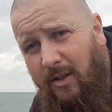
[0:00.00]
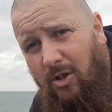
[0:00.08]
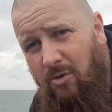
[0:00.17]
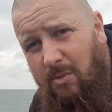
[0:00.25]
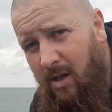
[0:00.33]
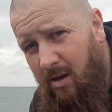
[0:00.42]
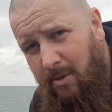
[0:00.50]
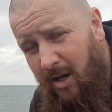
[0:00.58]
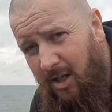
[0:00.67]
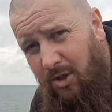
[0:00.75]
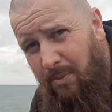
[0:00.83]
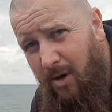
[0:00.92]
doesn't mean I'm an
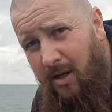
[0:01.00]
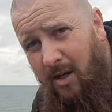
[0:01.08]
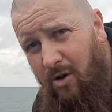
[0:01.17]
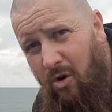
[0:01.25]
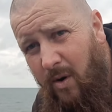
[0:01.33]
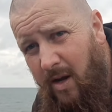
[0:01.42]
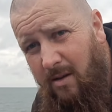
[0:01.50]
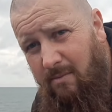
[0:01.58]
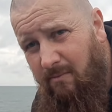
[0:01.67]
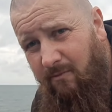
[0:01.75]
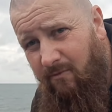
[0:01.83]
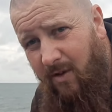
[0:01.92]
expert and I know it
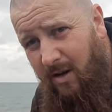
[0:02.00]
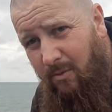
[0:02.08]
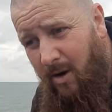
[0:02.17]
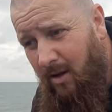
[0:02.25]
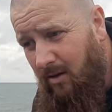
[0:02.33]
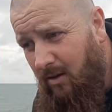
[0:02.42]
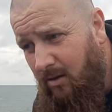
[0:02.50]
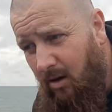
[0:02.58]
very well.